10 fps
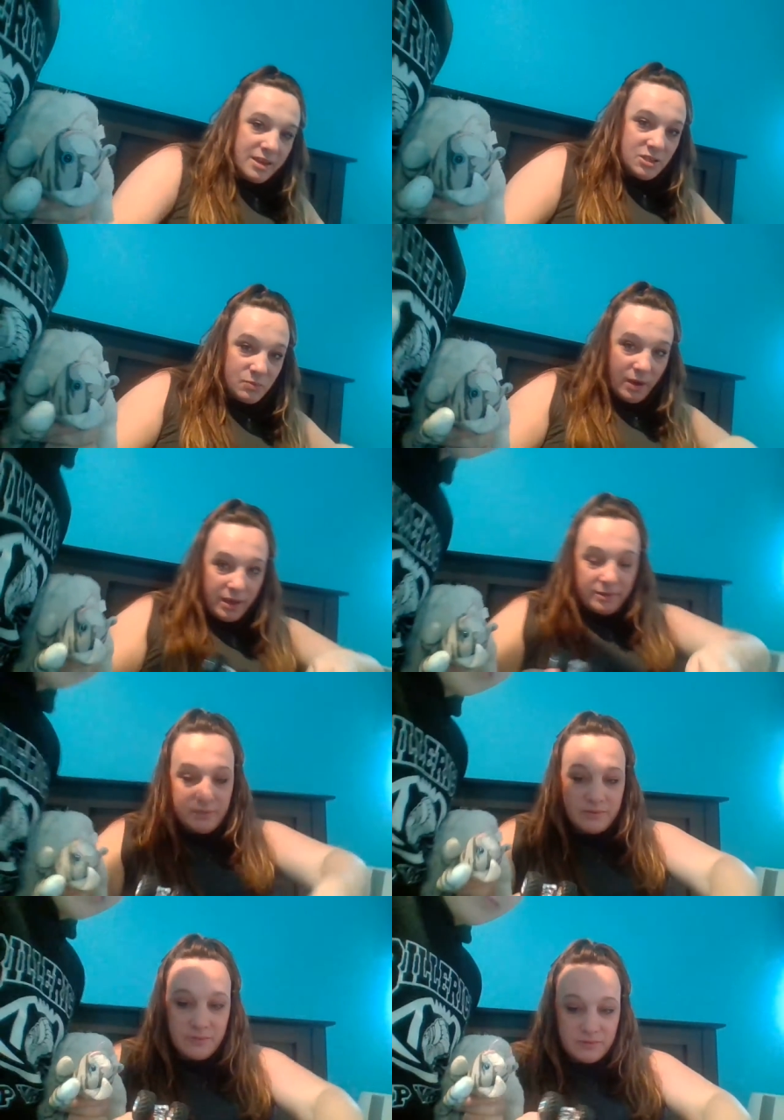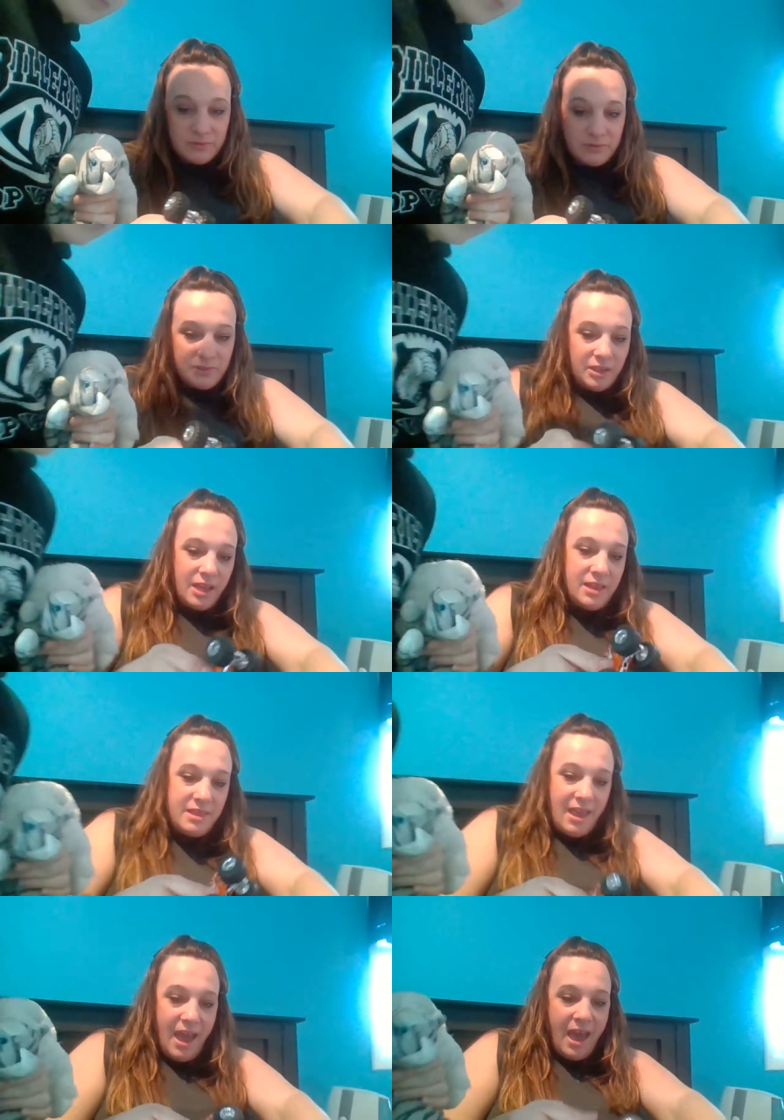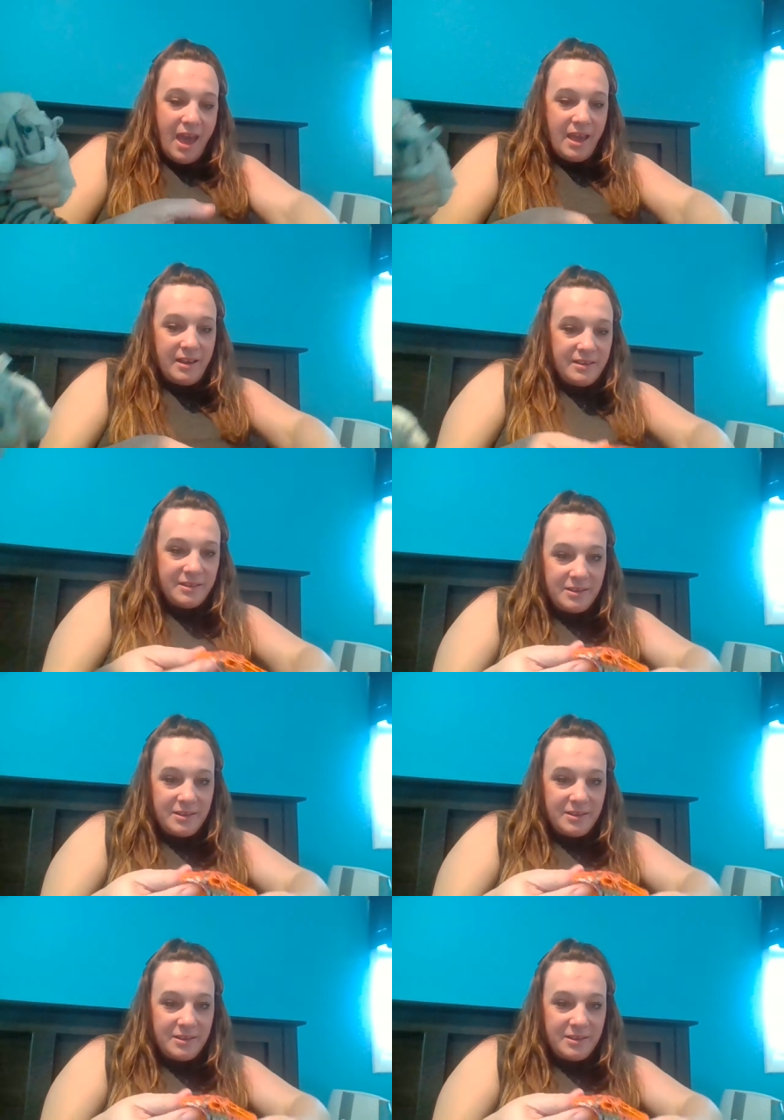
this one? Look at that.